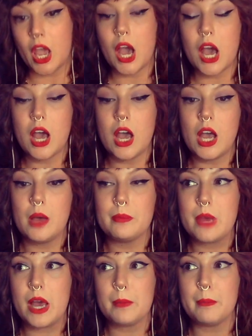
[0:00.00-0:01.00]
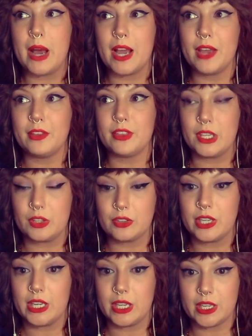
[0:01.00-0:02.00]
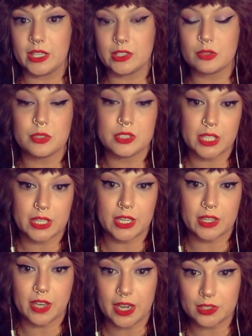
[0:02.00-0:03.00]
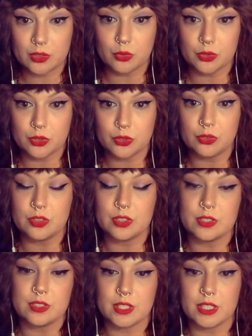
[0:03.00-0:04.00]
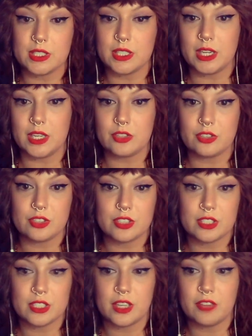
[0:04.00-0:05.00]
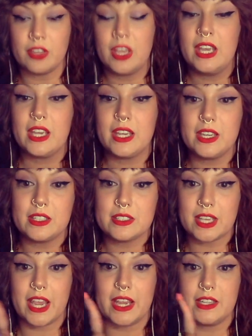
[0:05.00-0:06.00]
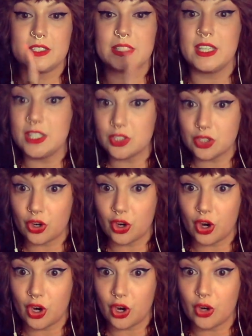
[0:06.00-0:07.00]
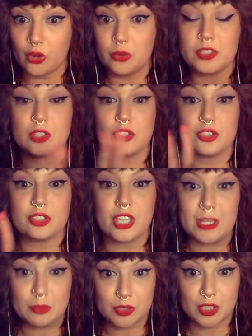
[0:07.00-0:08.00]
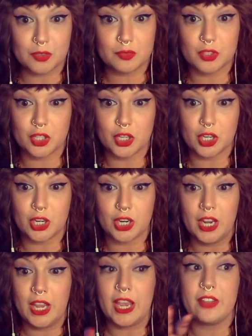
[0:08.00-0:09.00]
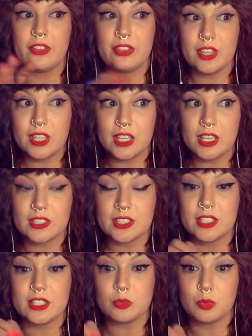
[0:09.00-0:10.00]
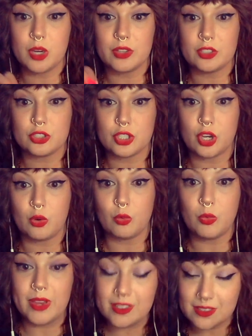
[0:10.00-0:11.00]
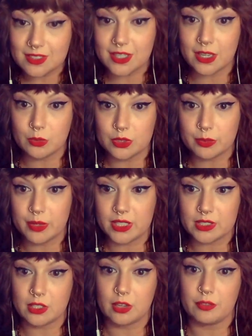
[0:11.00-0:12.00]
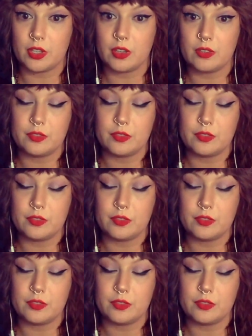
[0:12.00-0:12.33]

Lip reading: My theory is, so it's like high school students, like teenagers and stuff. It's a teacher who's a shapeshifter, and this is what the show Wednesday was based off of.